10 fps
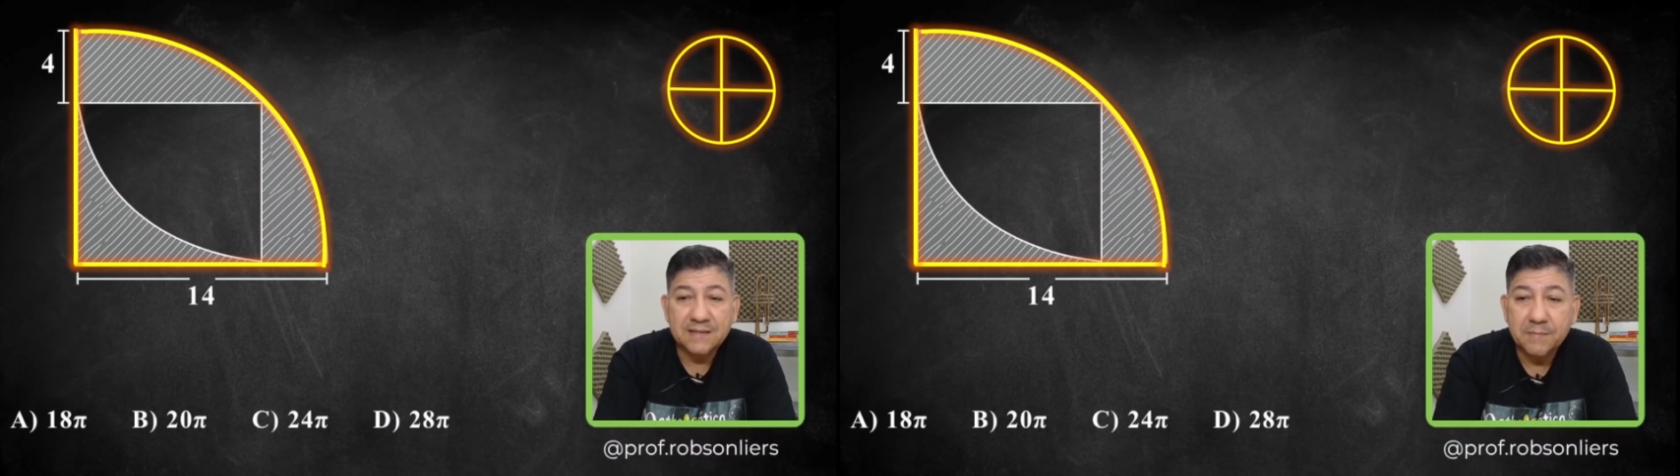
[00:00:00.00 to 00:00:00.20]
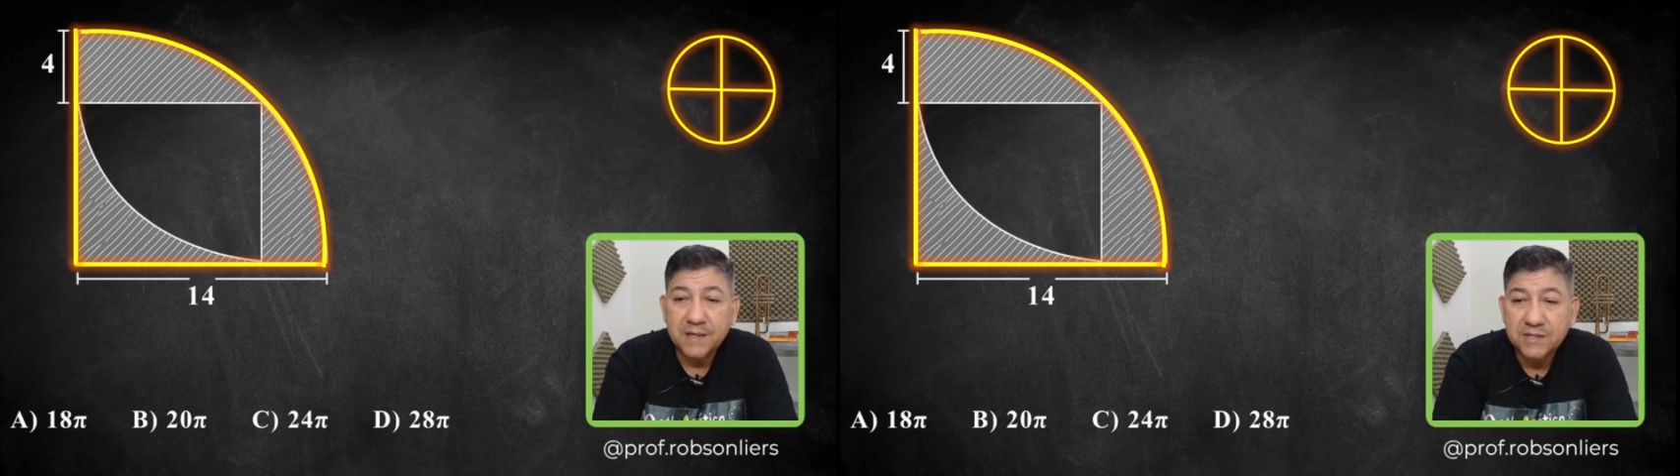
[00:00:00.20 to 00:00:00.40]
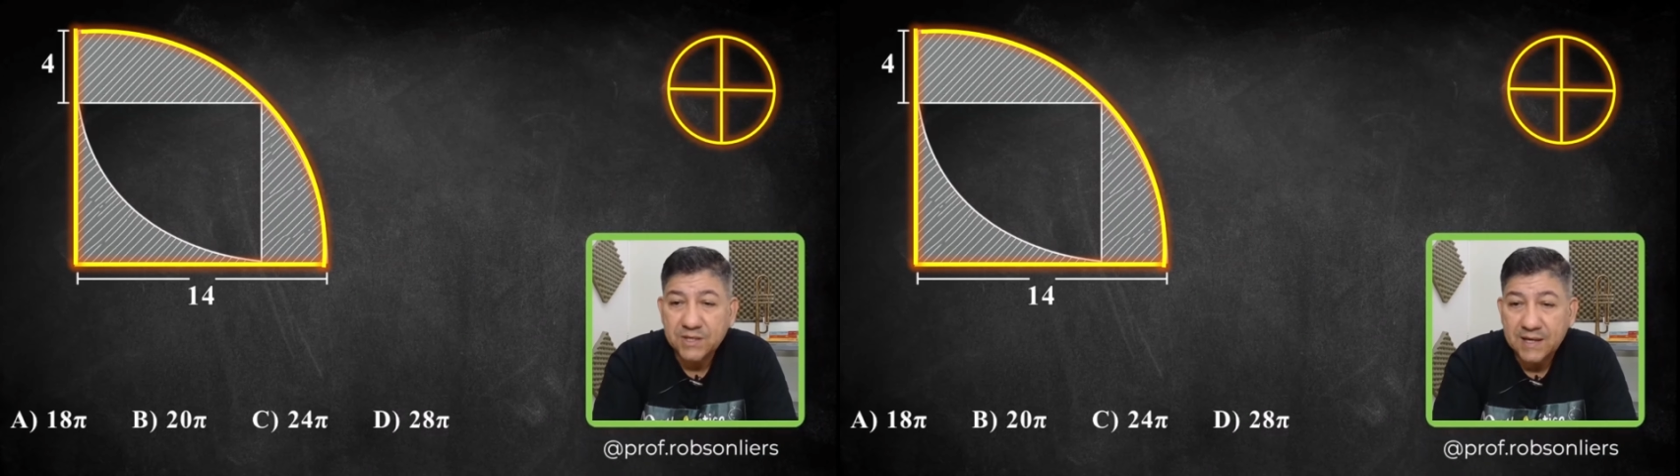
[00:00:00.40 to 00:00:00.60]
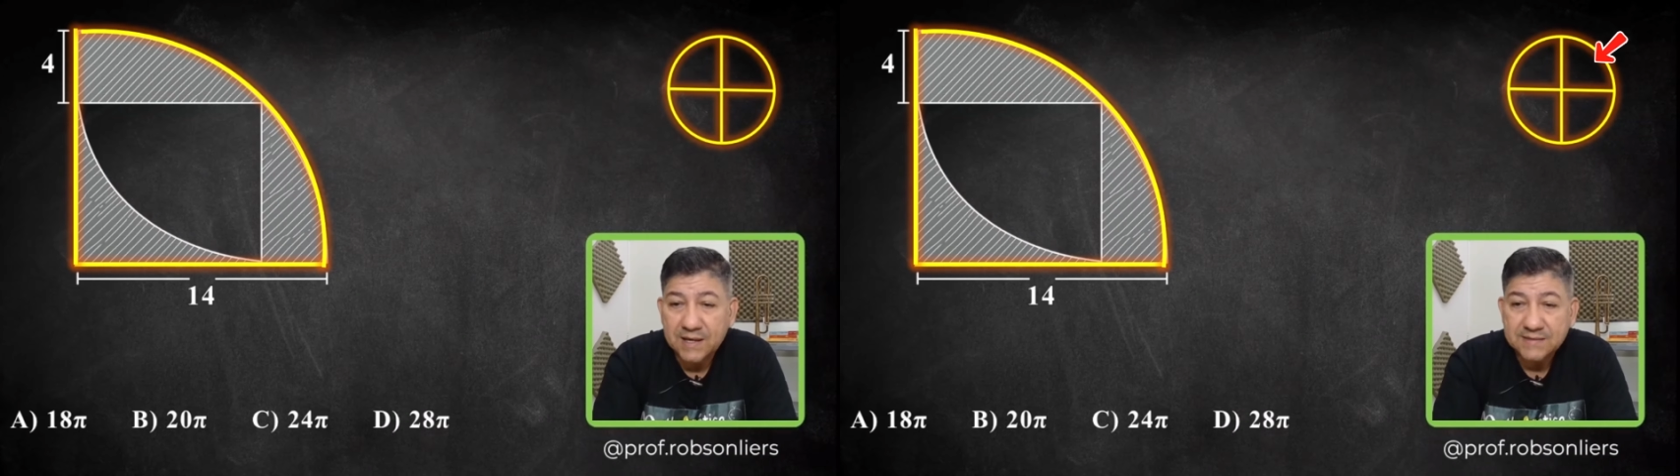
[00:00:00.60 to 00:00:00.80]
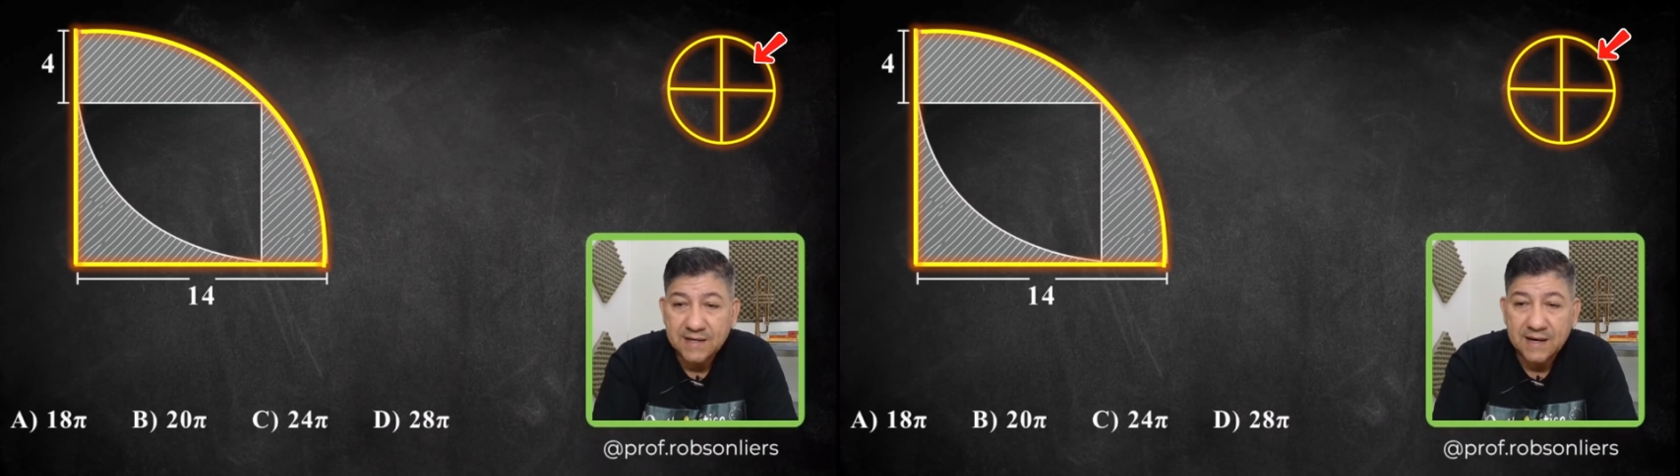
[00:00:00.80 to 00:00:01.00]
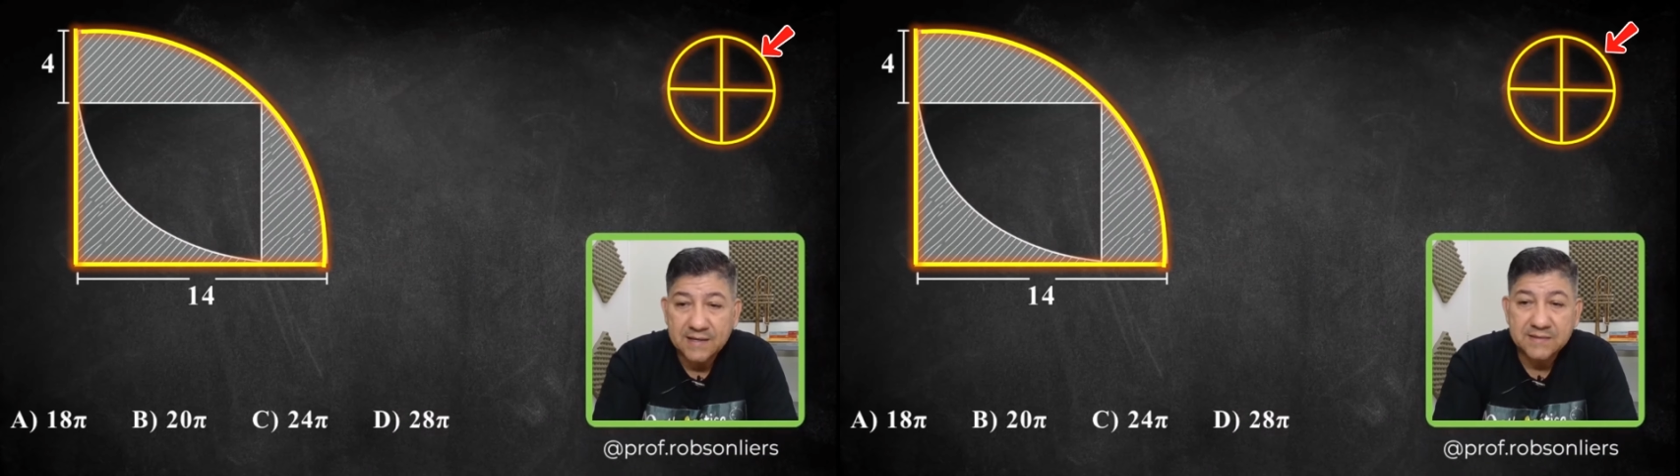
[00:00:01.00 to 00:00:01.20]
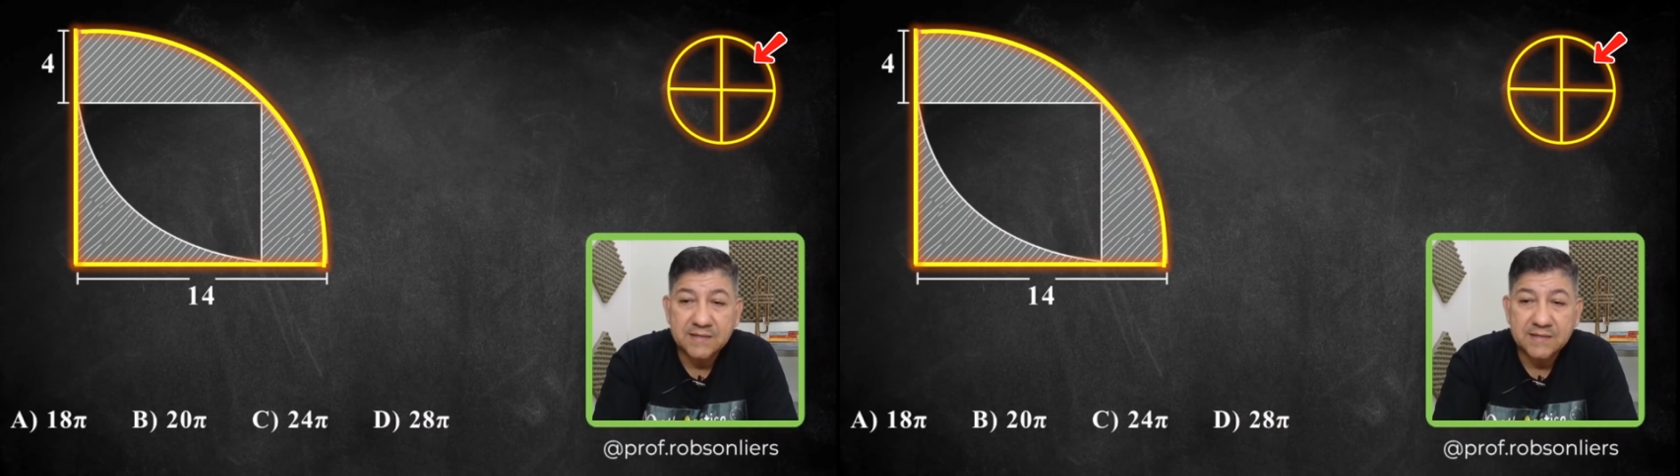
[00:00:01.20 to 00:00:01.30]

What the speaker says: this area here,